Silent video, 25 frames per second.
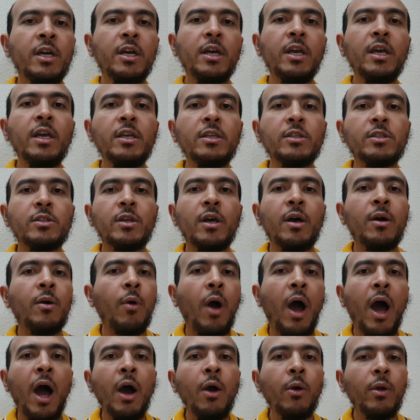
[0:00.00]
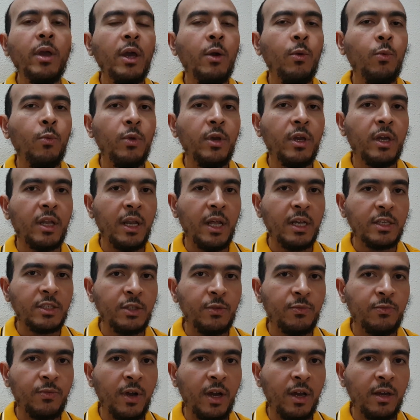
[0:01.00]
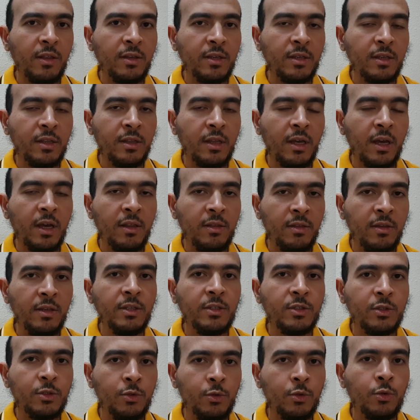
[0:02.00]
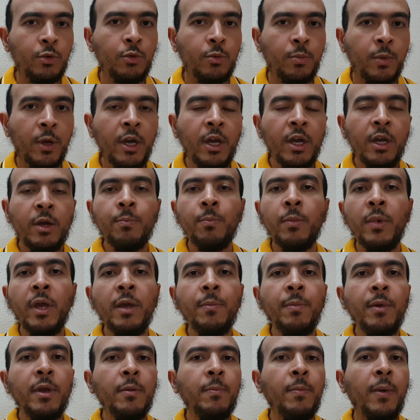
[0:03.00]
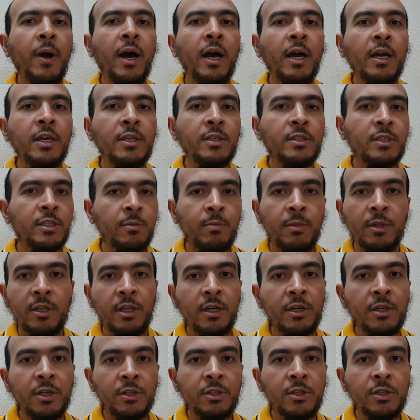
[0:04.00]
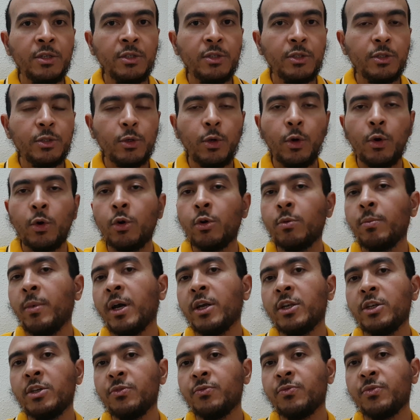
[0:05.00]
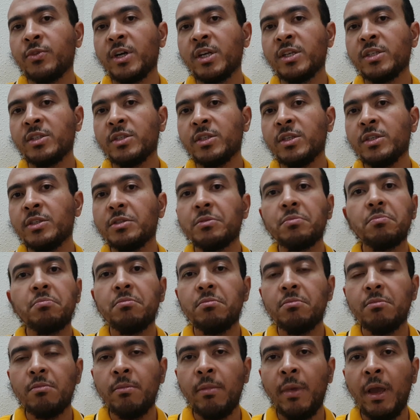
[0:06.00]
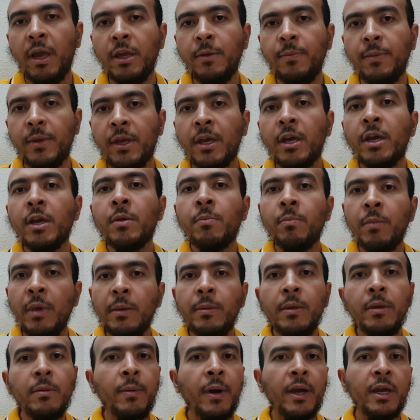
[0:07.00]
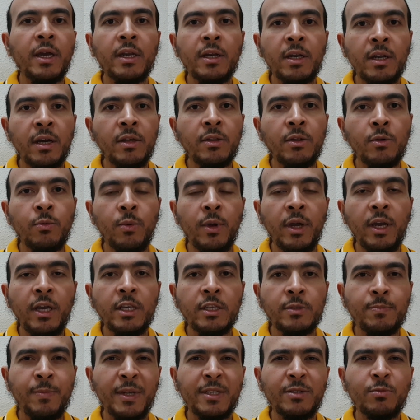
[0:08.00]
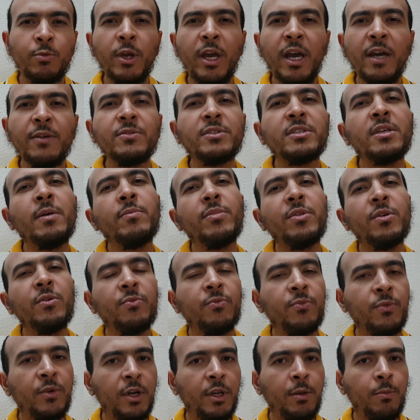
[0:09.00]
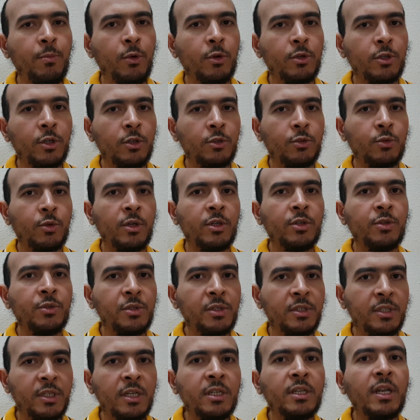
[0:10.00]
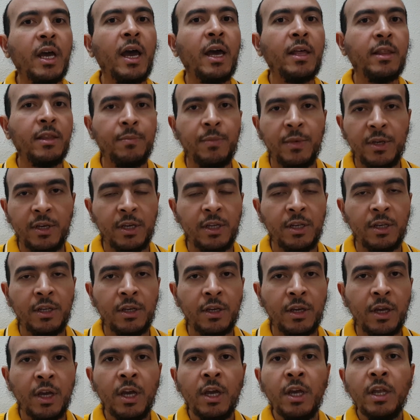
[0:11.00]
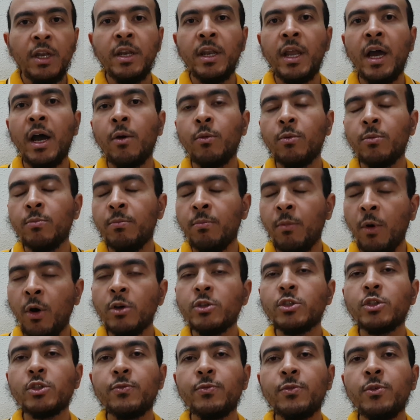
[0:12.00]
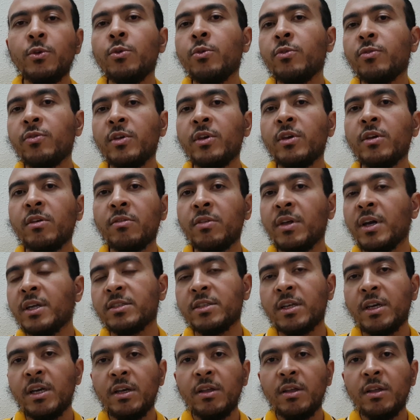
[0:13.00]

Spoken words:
is how can we classify this group? Maybe by similarities or by differences, maybe by another ways, but we have something very important to understand at the beginning. Now, most of you think that